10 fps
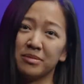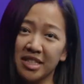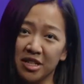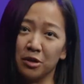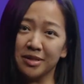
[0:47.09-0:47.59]

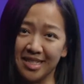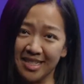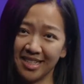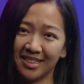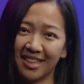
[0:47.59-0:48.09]

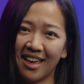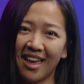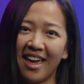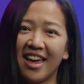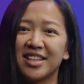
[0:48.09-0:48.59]
DoD,
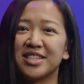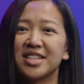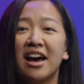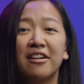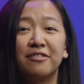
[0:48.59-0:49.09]
and
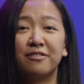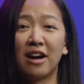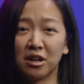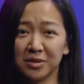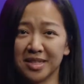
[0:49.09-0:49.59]

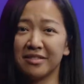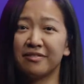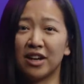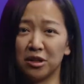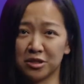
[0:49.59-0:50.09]
faculty
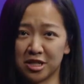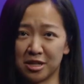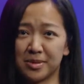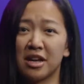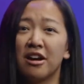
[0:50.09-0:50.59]

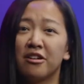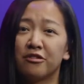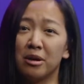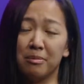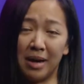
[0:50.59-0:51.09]
fellowships
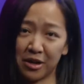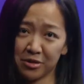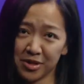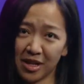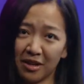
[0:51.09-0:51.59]
from
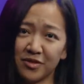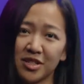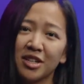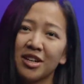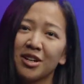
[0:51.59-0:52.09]
Microsoft,
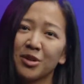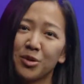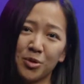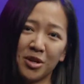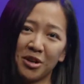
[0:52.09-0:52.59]

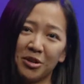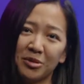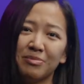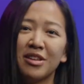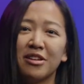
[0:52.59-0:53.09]
Google,
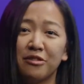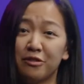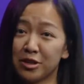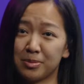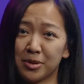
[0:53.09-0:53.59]

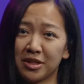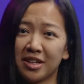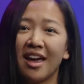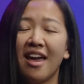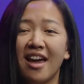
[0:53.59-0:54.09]
Facebook,
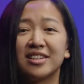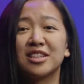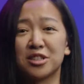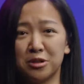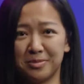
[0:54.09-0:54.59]
and
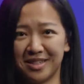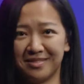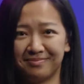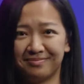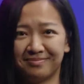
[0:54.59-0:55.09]
Adobe.
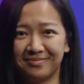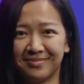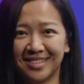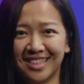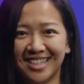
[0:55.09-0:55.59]

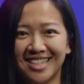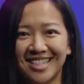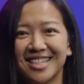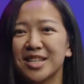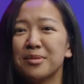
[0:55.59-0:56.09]

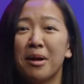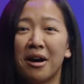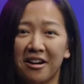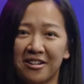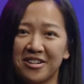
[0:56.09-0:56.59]
She's a
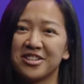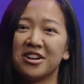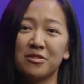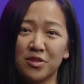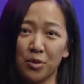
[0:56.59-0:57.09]
part
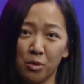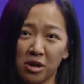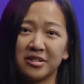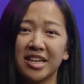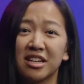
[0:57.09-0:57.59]
of the
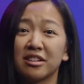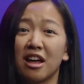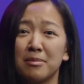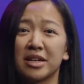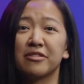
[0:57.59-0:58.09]
World
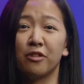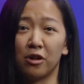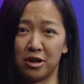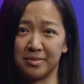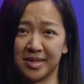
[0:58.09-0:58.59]
Economic
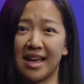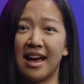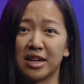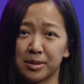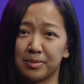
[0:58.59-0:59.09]
Forum's
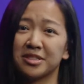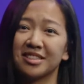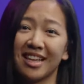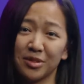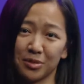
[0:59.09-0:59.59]
expert
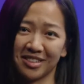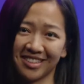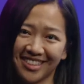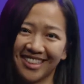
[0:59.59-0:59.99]
network.